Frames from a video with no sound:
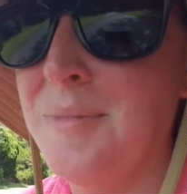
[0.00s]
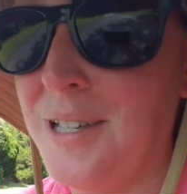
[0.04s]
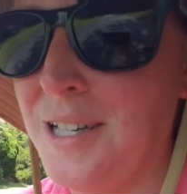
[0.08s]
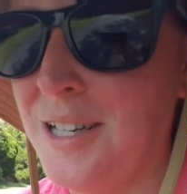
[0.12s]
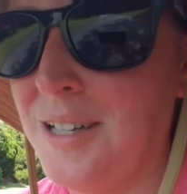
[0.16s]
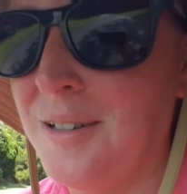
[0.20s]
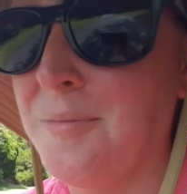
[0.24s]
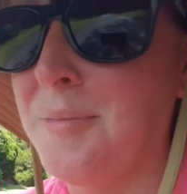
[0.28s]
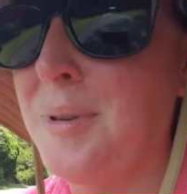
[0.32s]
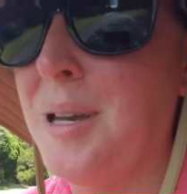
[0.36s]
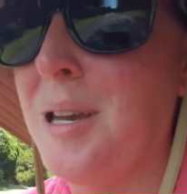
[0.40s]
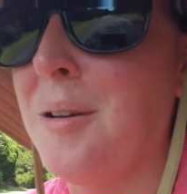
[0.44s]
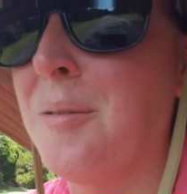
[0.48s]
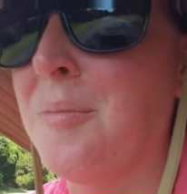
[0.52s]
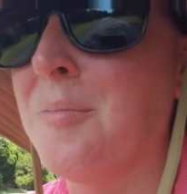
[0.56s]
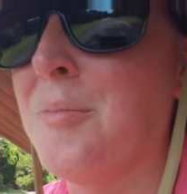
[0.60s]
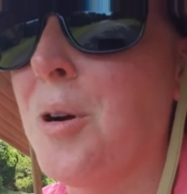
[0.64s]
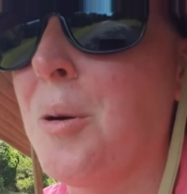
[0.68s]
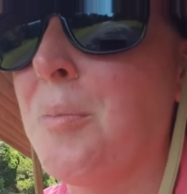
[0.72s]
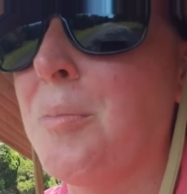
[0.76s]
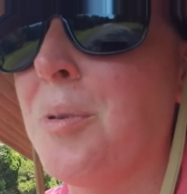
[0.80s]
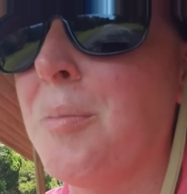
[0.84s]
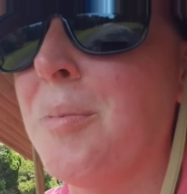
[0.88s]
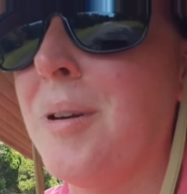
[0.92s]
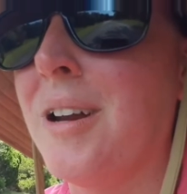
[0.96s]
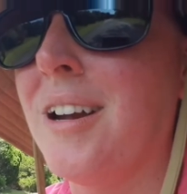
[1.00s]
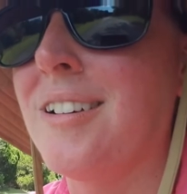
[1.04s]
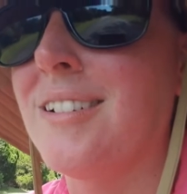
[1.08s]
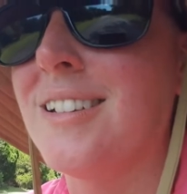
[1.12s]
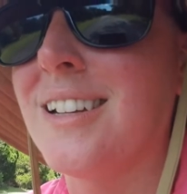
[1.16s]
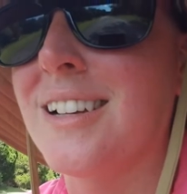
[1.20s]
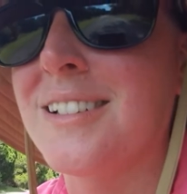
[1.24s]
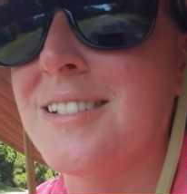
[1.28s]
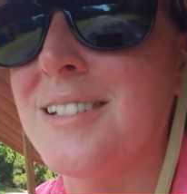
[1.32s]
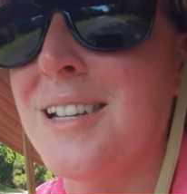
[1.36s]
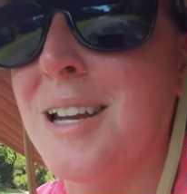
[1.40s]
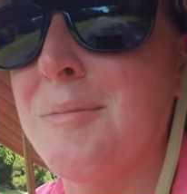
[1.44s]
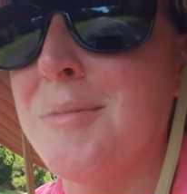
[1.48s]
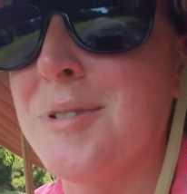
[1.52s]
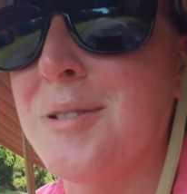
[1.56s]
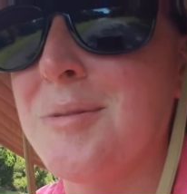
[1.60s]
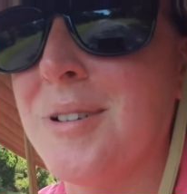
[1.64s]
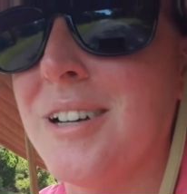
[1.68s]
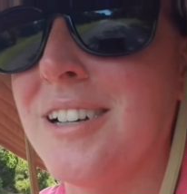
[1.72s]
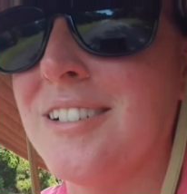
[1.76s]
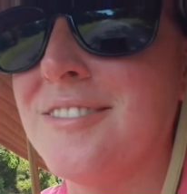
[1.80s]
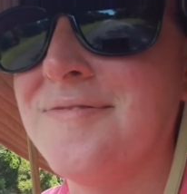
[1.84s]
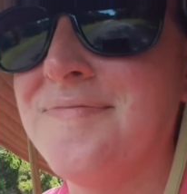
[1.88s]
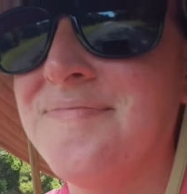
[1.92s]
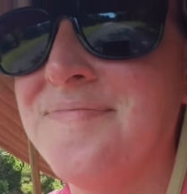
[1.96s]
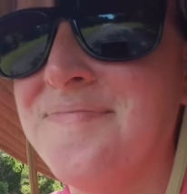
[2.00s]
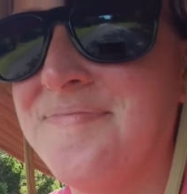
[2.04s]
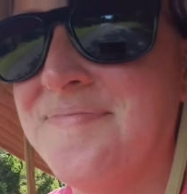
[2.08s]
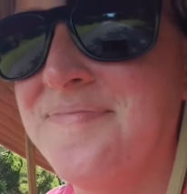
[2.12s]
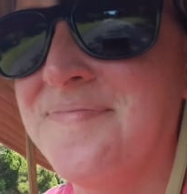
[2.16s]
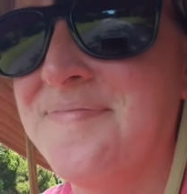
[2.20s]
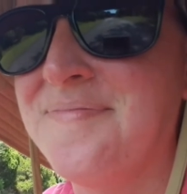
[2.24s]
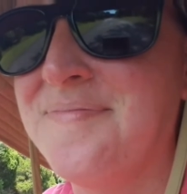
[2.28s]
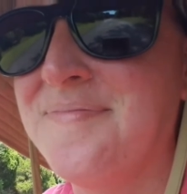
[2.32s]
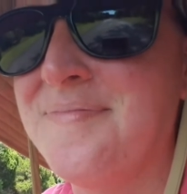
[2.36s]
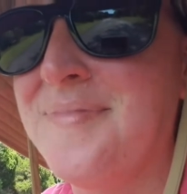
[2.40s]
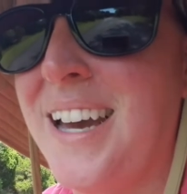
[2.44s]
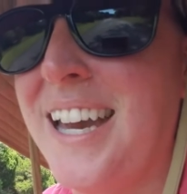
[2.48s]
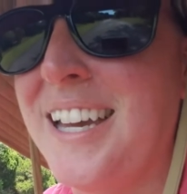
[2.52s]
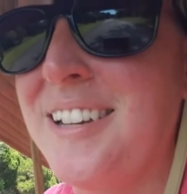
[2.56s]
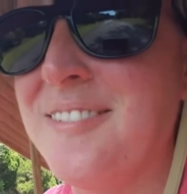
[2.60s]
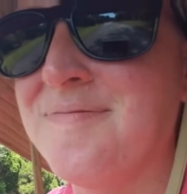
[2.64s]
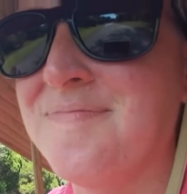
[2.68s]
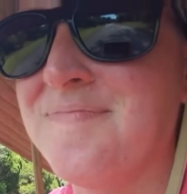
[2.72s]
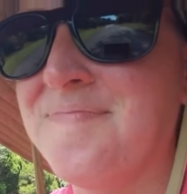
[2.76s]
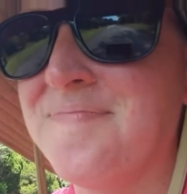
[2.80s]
and I'll be more prepared next time as well. Bye.